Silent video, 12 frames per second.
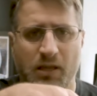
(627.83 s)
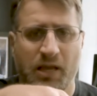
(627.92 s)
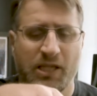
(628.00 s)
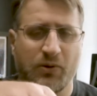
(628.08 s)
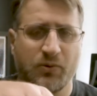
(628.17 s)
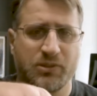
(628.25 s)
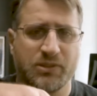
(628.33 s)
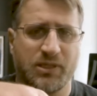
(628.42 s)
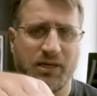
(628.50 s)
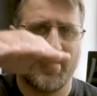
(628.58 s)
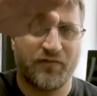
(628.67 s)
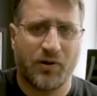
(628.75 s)
and I would say
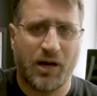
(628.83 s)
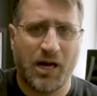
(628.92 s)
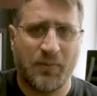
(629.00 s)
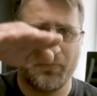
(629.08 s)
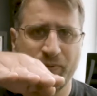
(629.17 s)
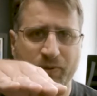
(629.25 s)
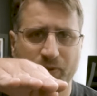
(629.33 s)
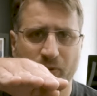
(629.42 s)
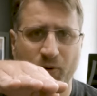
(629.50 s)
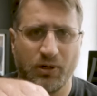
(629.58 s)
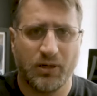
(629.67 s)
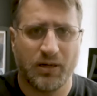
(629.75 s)
level up
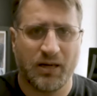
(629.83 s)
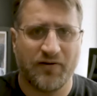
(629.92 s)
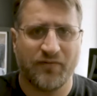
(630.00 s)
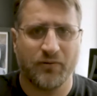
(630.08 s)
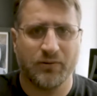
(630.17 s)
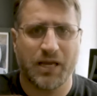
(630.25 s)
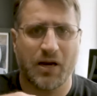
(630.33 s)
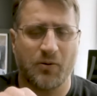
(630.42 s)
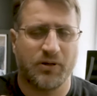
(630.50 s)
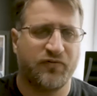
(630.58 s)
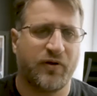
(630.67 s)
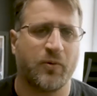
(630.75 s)
or level
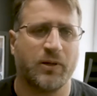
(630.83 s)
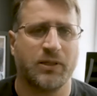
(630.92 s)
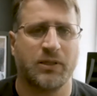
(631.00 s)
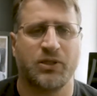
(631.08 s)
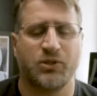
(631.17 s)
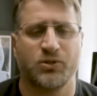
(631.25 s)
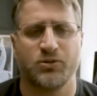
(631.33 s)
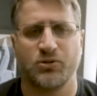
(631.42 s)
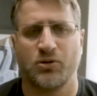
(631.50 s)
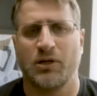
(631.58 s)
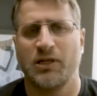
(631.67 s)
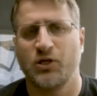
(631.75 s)
down if I want you to
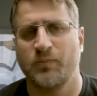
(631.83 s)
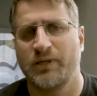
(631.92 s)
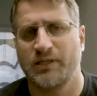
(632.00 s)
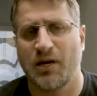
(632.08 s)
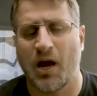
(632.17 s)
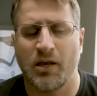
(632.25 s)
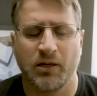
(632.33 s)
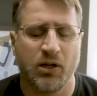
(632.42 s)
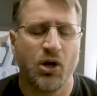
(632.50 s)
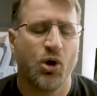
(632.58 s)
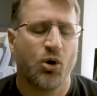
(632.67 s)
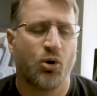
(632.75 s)
go a little bit higher
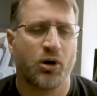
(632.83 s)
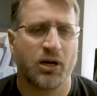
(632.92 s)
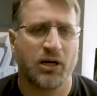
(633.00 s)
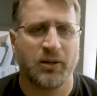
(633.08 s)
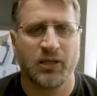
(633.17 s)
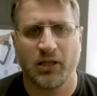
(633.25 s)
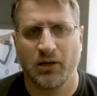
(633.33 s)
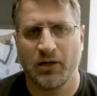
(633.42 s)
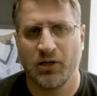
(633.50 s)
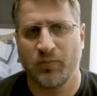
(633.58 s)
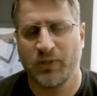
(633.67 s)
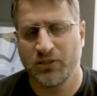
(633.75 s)
or a
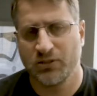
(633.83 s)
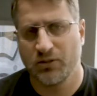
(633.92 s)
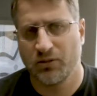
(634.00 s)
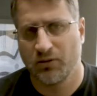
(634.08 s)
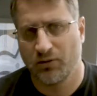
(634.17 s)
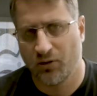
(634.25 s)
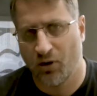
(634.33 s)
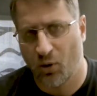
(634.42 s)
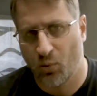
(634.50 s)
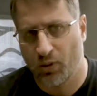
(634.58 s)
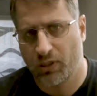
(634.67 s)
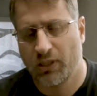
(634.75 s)
little bit
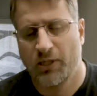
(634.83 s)
lower.